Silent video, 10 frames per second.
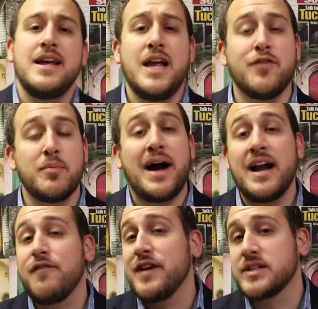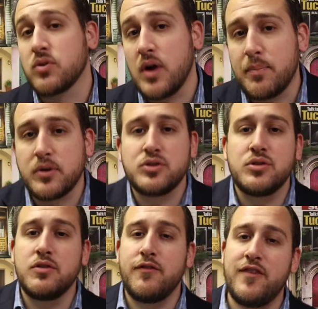If you're buying a fixer-upper,
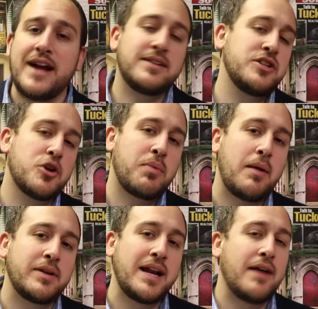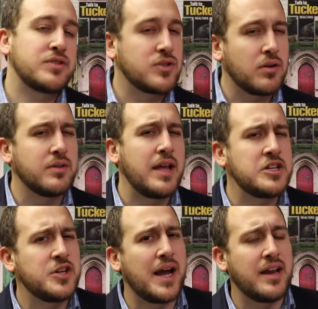the fact is you're probably going to have certain
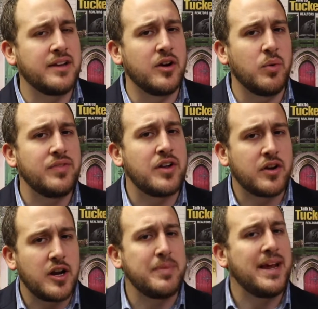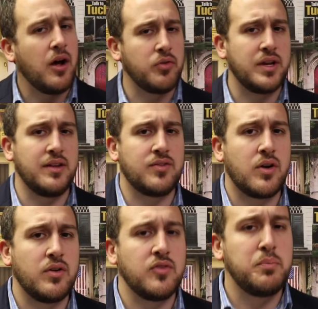things you got to deal with that are going to be health
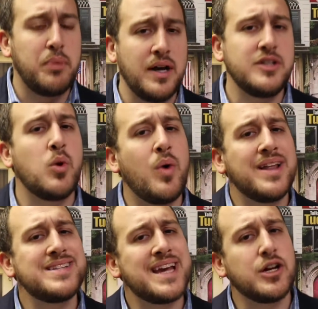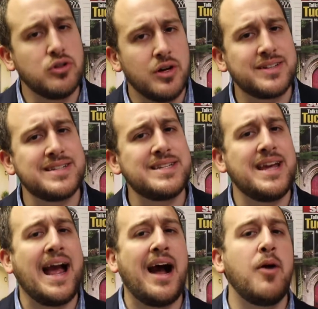concerns, but you want to take a look to see
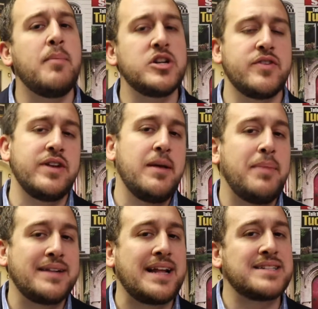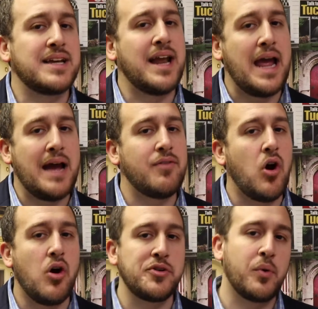how much of an impact that's going to have
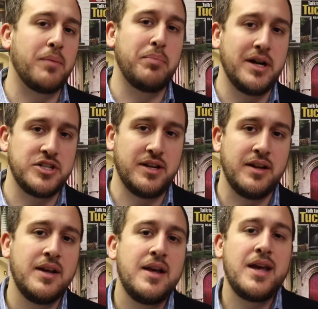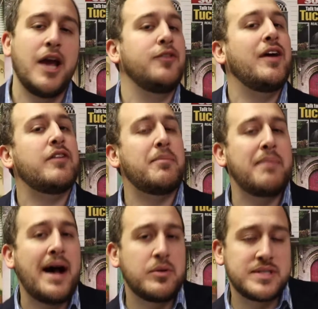on your budget. If you have a
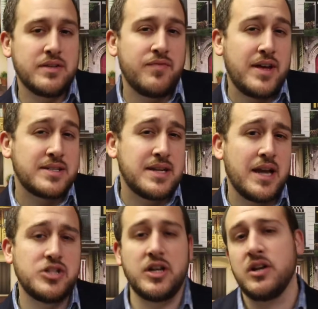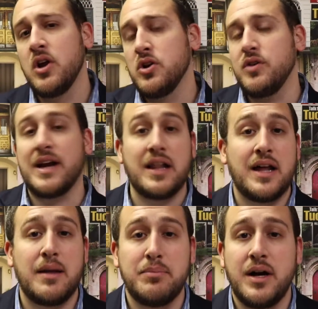mouse infestation, you got a
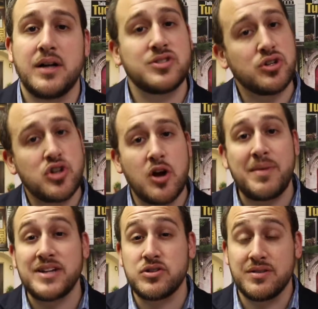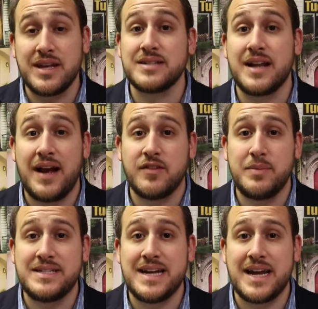lot of bugs or termites or things that have to
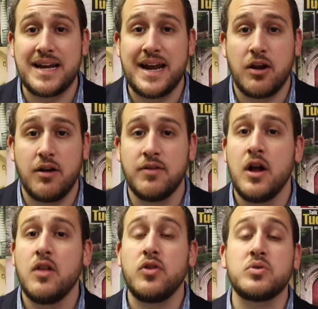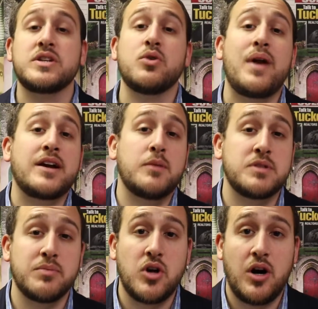be taken care of, those can rack up
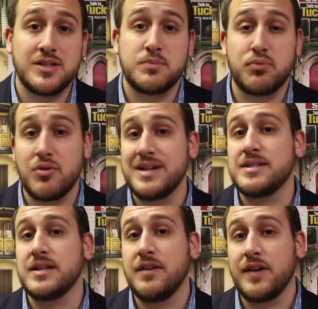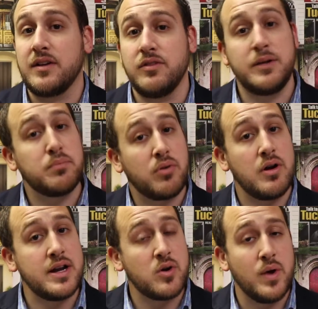some costs pretty significantly,
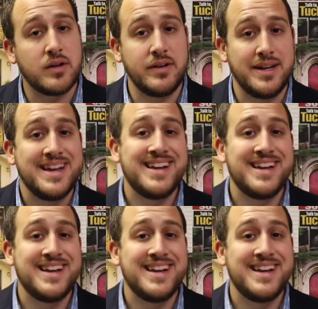pretty quickly.